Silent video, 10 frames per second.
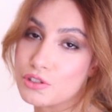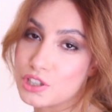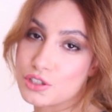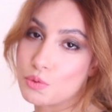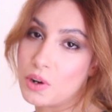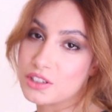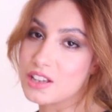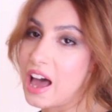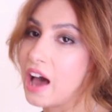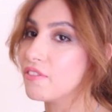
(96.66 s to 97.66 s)
just want to
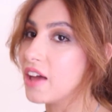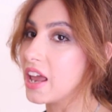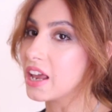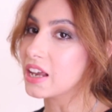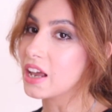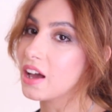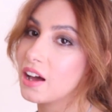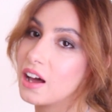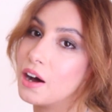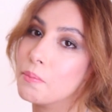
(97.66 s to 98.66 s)
have a
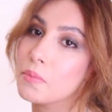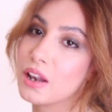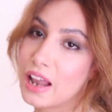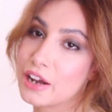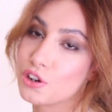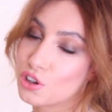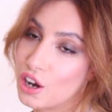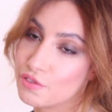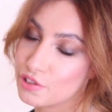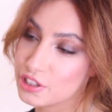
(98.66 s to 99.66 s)
lighter
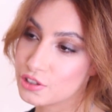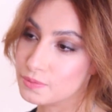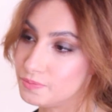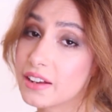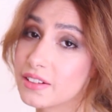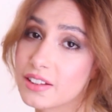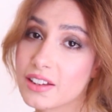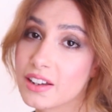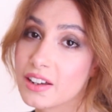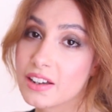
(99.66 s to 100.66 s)
coverage, and
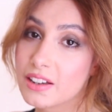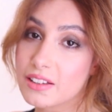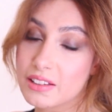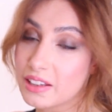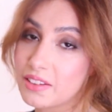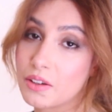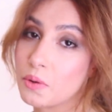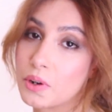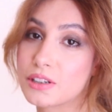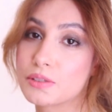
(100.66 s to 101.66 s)
yes, it
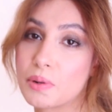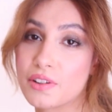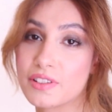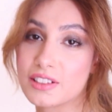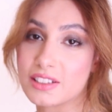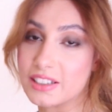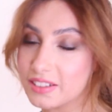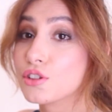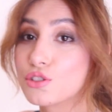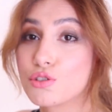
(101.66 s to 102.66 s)
works perfectly.
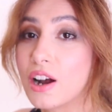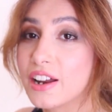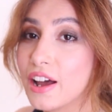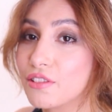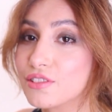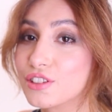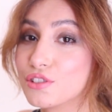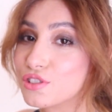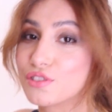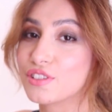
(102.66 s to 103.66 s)
Try it out,
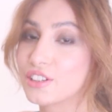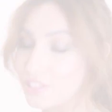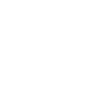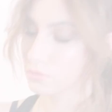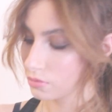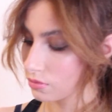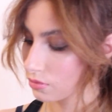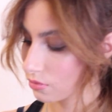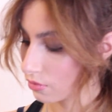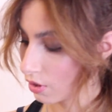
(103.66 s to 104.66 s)
use your fingers.
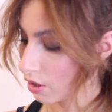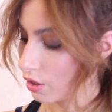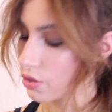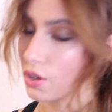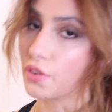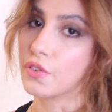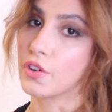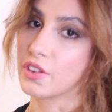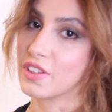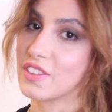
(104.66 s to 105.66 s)
So
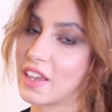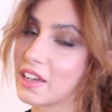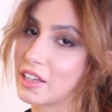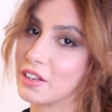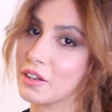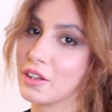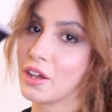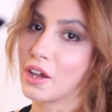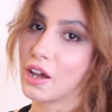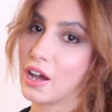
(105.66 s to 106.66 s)
for the second
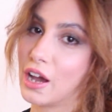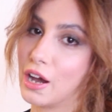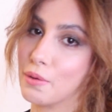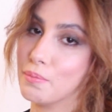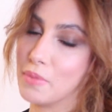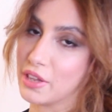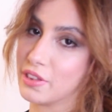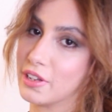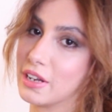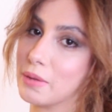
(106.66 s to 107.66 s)

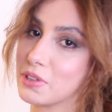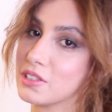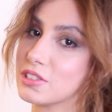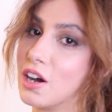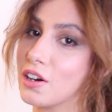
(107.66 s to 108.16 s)
method, I'm going to